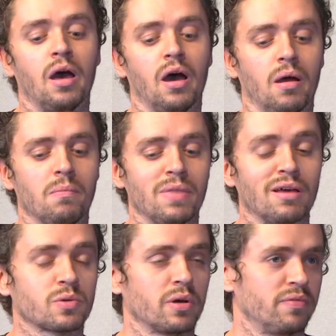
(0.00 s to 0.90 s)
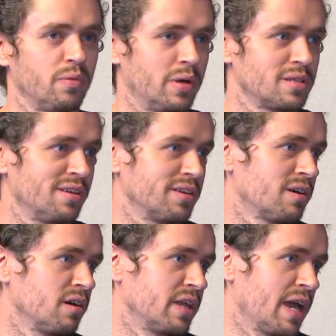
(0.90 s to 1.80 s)
That was quite fun. We had to learn a
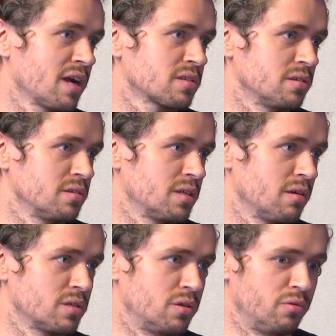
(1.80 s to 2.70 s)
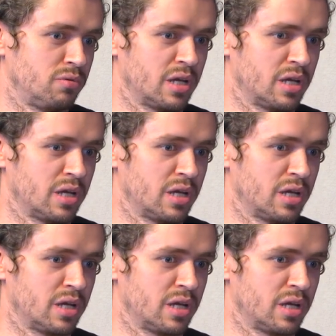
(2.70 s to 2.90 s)
Cockney accent, so that was a new